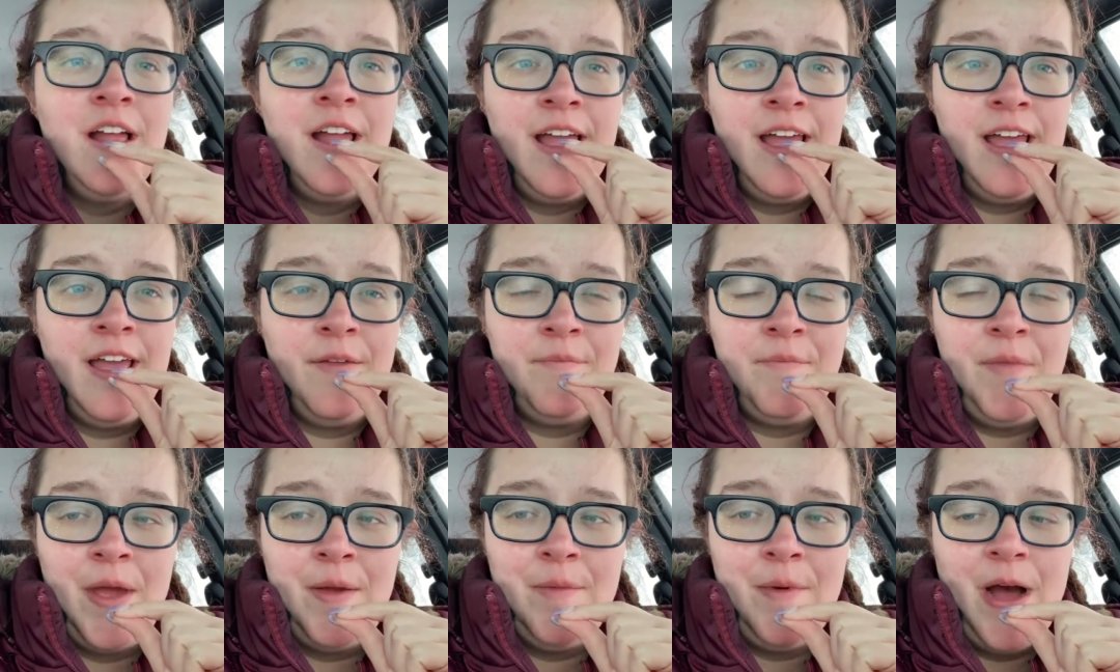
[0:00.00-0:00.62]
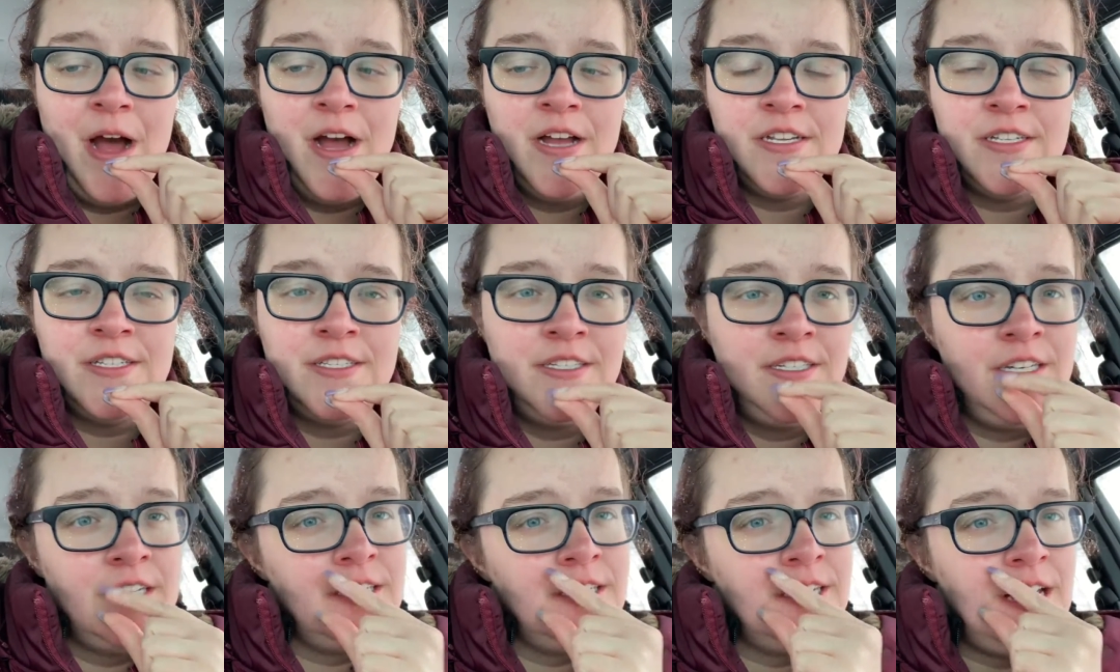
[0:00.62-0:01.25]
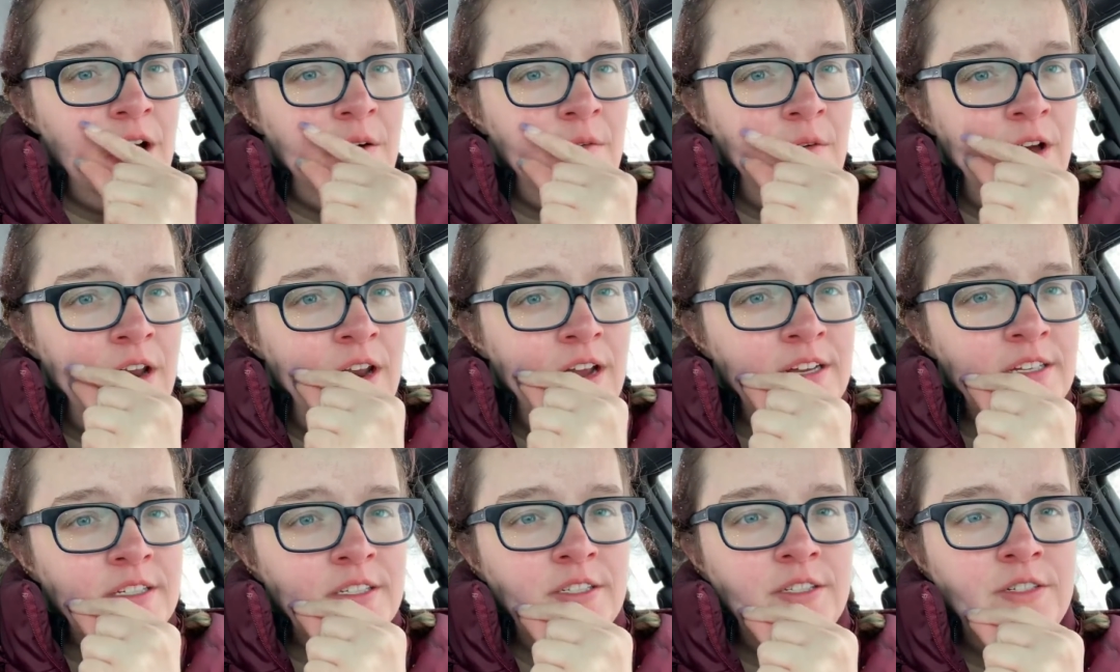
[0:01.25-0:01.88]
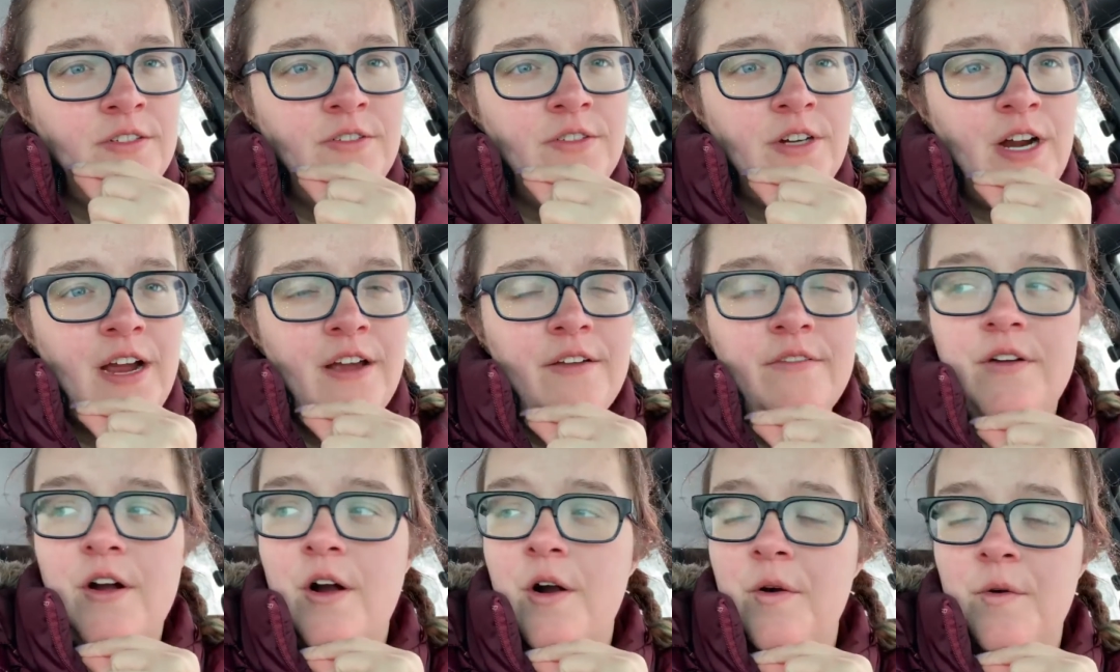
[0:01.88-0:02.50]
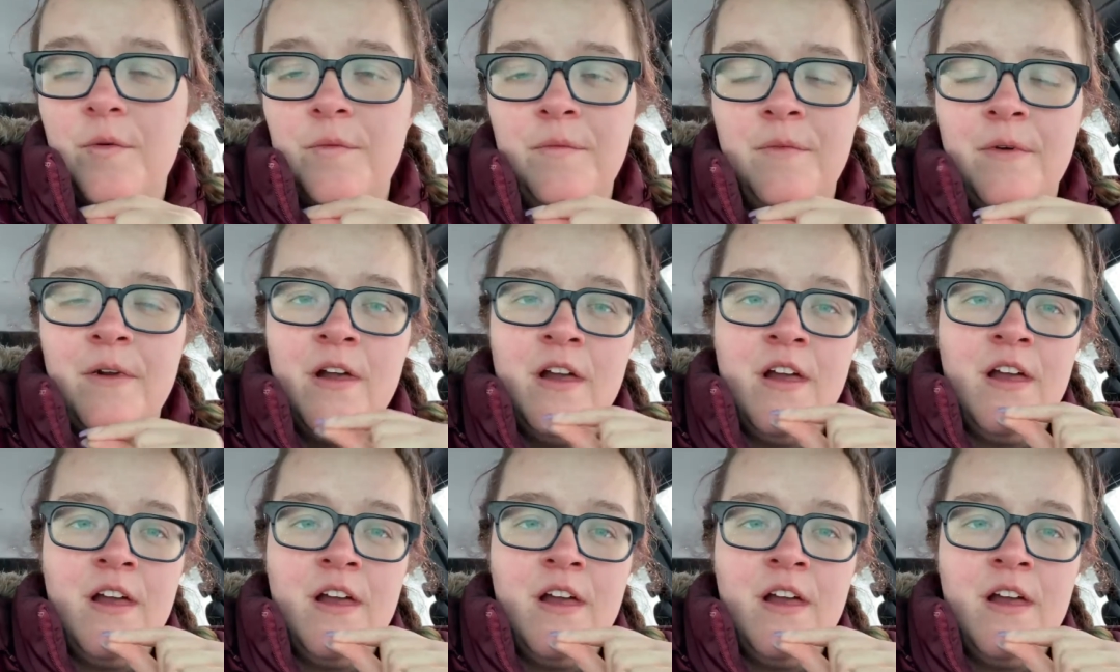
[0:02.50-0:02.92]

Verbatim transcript: and my boss does not want us to drive home